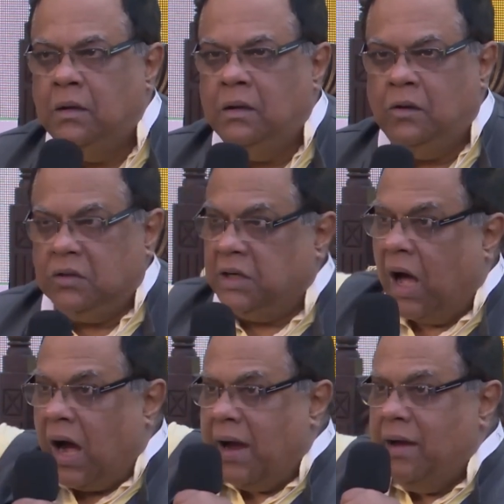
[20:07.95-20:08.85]
Not that
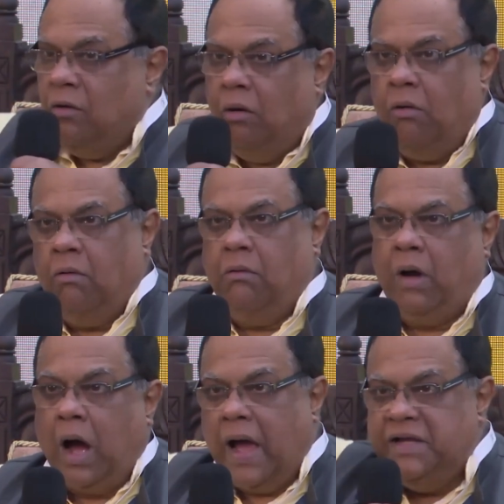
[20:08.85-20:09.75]
I know,
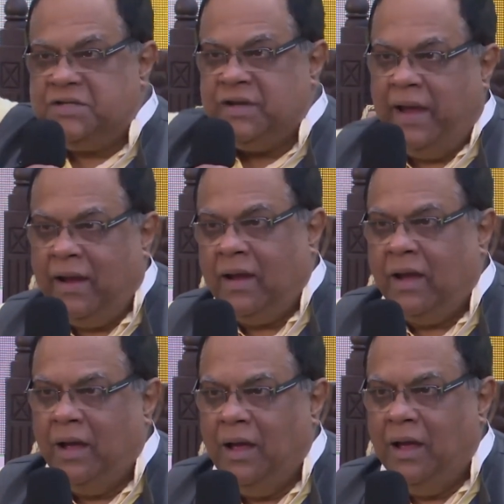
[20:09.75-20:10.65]
I say.
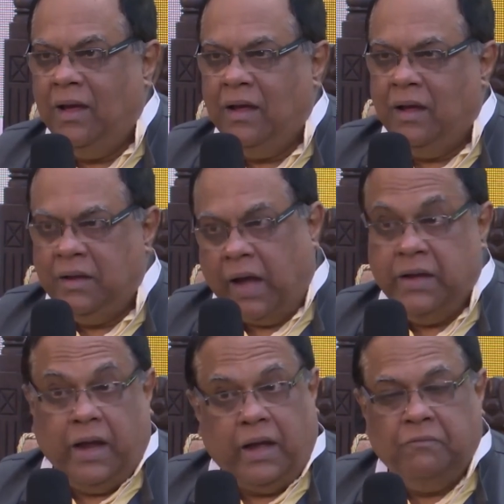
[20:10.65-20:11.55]

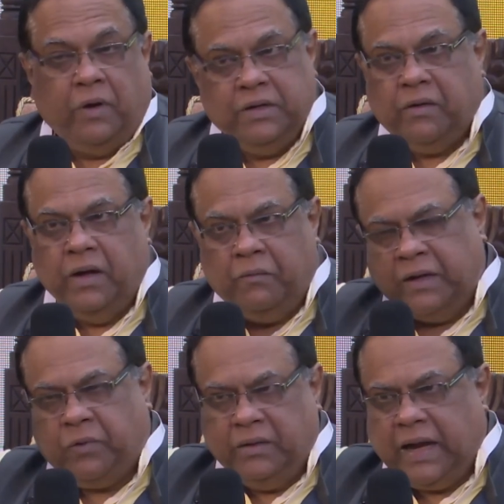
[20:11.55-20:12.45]
At
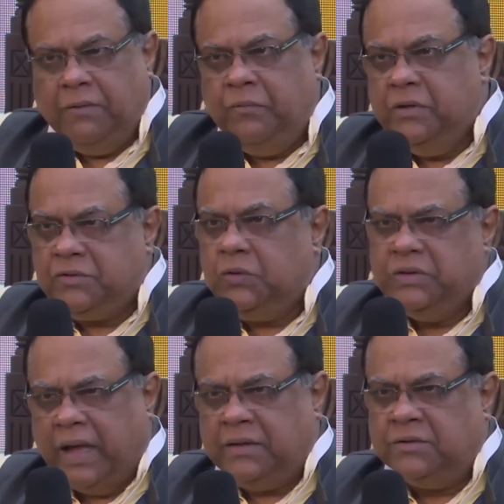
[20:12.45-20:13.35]
one time we used to do
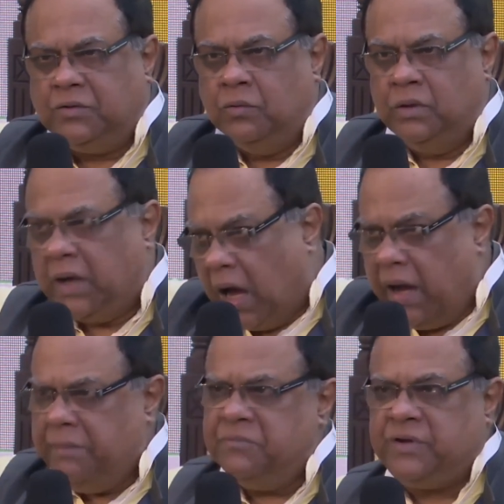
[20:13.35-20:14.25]
that in school. Yeah, I
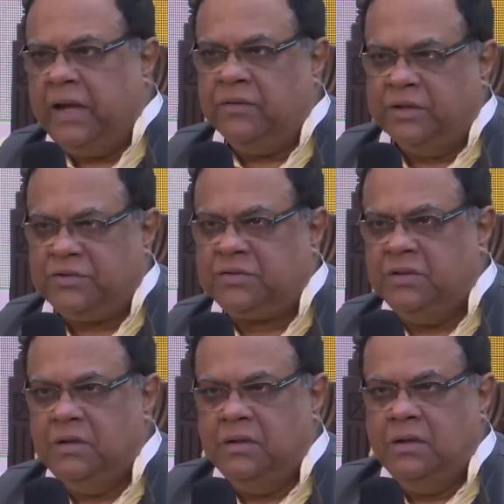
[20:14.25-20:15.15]
am saying this.
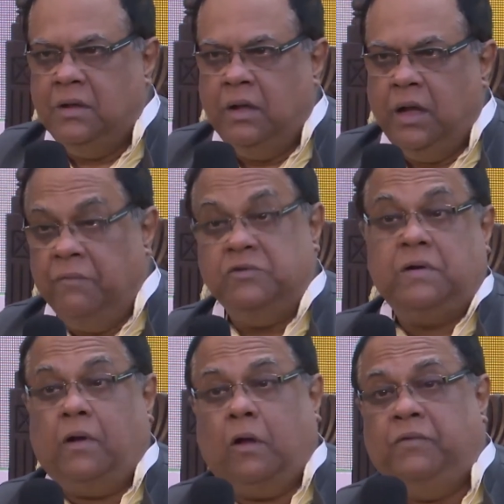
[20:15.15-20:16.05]
And we used to have a
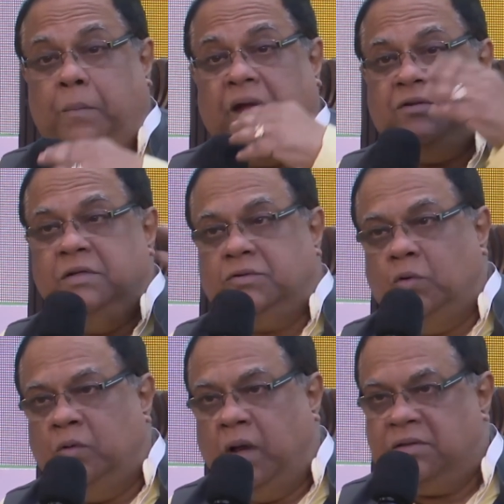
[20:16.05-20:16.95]
lot of debates in
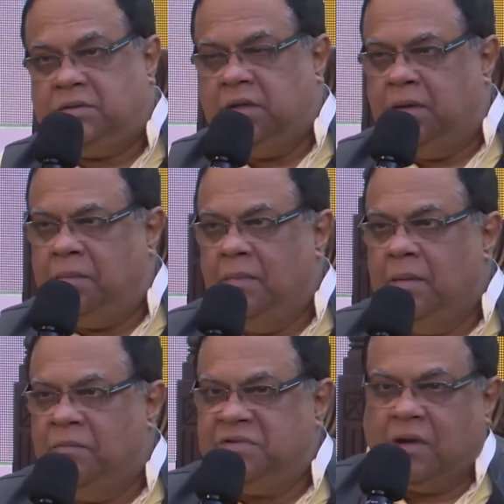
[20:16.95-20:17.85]
school, as
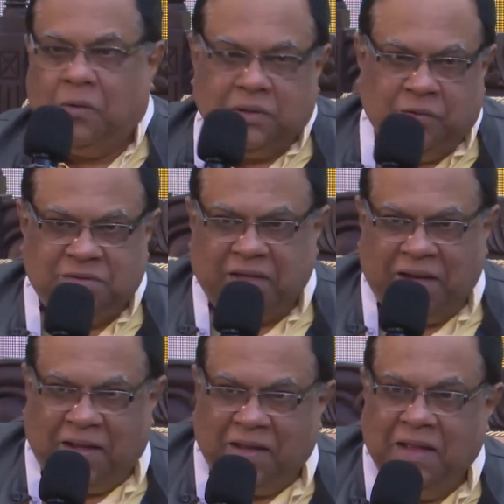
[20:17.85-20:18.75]
Mr. Kakoty was
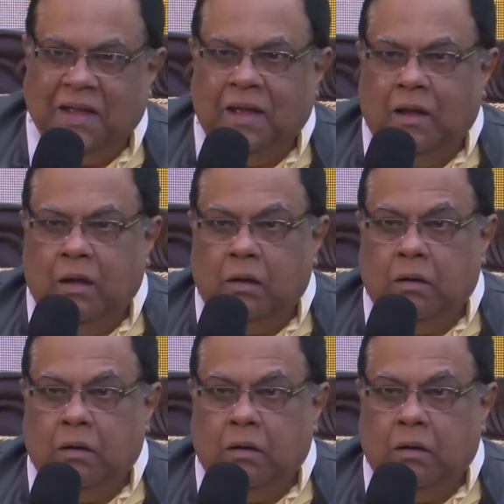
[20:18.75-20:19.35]
saying. No.